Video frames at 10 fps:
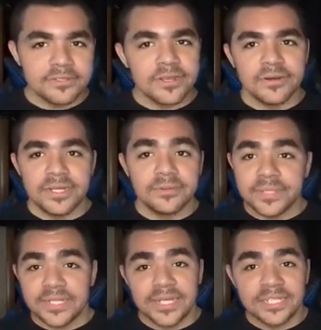So it'll
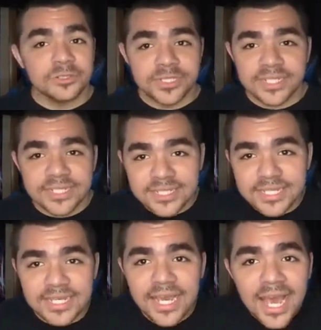be interesting to
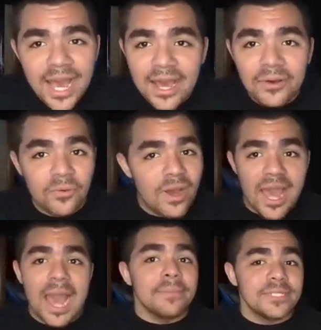see
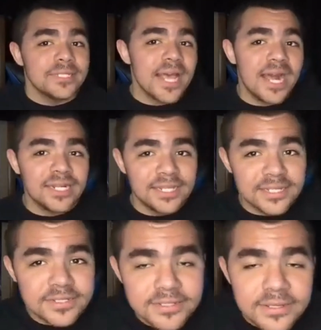what happens out of
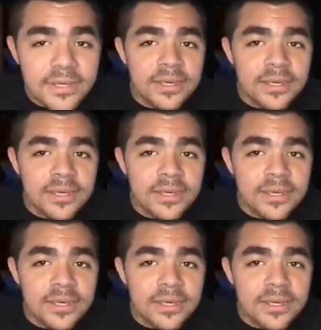this.